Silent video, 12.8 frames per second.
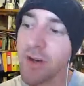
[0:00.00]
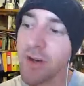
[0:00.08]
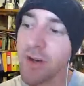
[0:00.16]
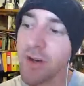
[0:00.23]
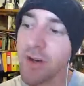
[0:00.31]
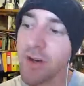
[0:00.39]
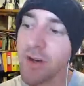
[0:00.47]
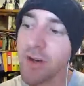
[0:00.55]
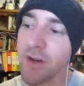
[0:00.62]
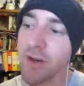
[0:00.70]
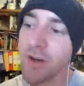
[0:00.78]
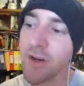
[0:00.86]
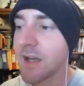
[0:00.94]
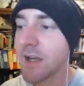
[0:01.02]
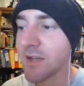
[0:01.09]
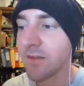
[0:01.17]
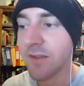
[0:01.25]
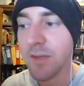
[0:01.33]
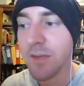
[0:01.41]
If I was playing
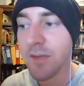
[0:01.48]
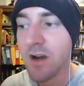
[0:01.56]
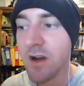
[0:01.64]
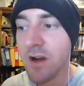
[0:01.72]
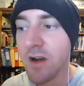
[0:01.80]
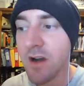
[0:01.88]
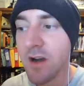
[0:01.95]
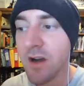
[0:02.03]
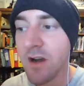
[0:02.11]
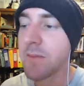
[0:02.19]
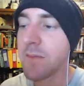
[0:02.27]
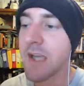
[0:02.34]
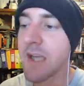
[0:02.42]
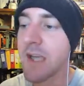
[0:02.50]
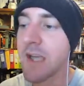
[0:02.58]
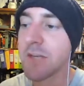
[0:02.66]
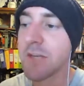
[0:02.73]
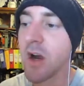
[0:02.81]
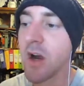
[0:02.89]
Age of Sigmar, I'd be
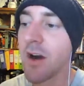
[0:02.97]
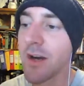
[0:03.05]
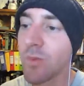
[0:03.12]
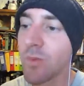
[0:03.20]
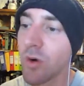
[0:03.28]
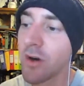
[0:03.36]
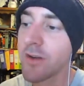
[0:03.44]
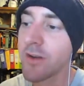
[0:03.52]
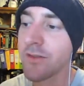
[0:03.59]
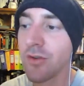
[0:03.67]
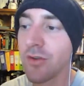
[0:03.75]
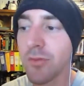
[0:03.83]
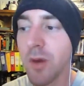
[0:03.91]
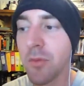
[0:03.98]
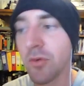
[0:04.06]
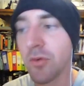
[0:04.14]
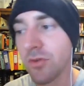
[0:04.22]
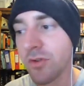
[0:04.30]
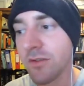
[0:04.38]
painting my Iron Warriors or my
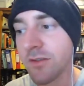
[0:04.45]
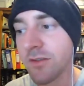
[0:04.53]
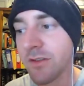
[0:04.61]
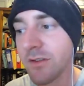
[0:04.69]
Marauders.